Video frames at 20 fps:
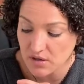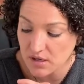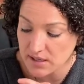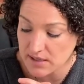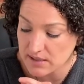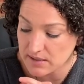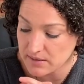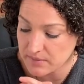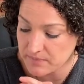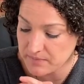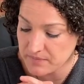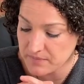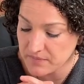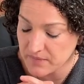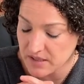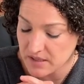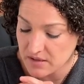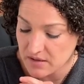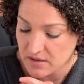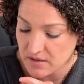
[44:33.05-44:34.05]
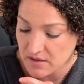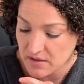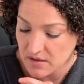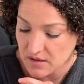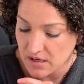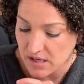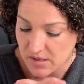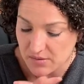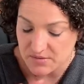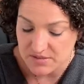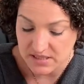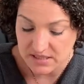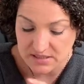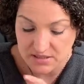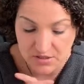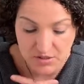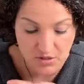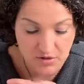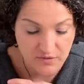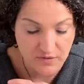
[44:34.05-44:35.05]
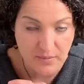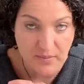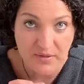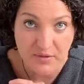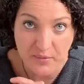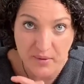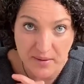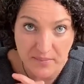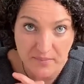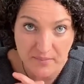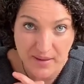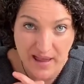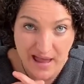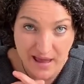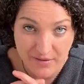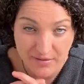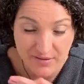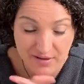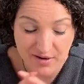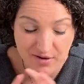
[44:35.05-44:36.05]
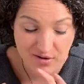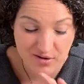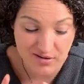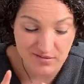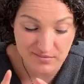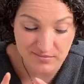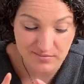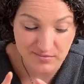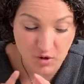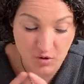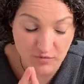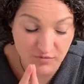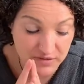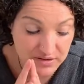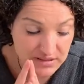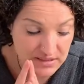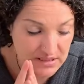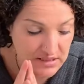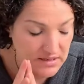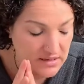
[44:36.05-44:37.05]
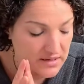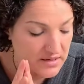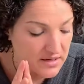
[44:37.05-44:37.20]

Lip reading: I always like to know if I'm on the right path here, hopefully.